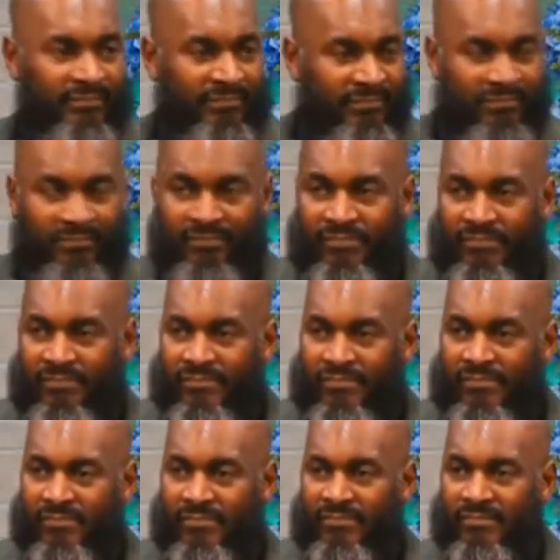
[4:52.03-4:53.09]

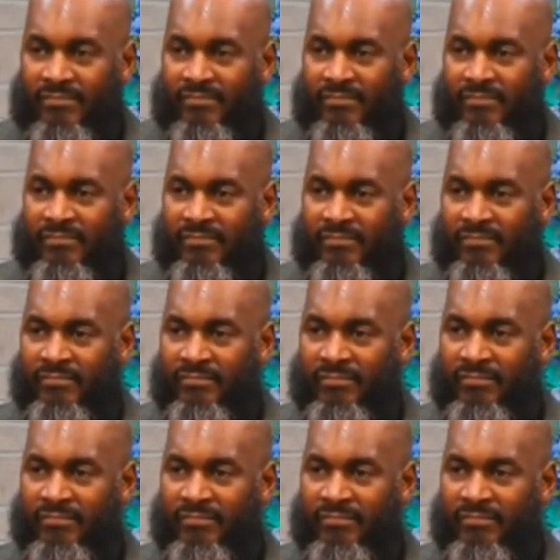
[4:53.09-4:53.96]
Nothing is said.